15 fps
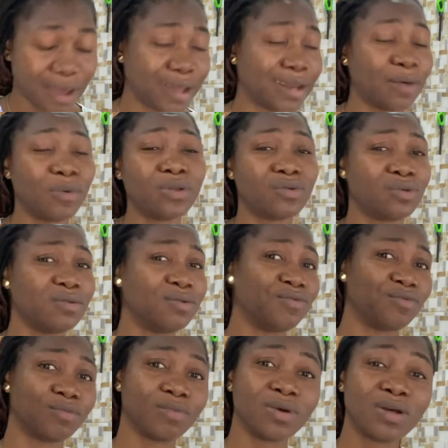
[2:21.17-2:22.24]
and I went to the
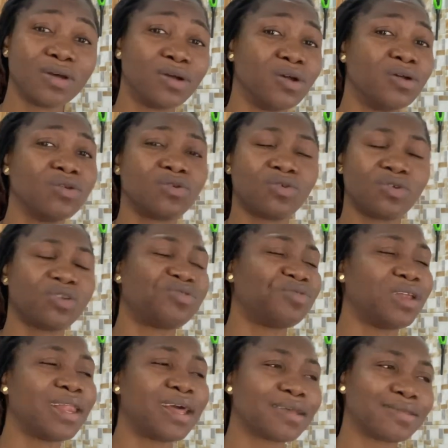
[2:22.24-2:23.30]
room to just
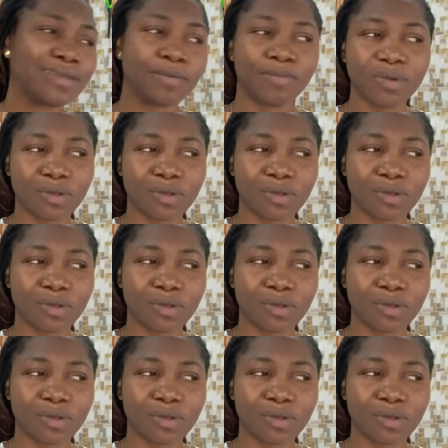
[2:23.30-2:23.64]
relax a bit.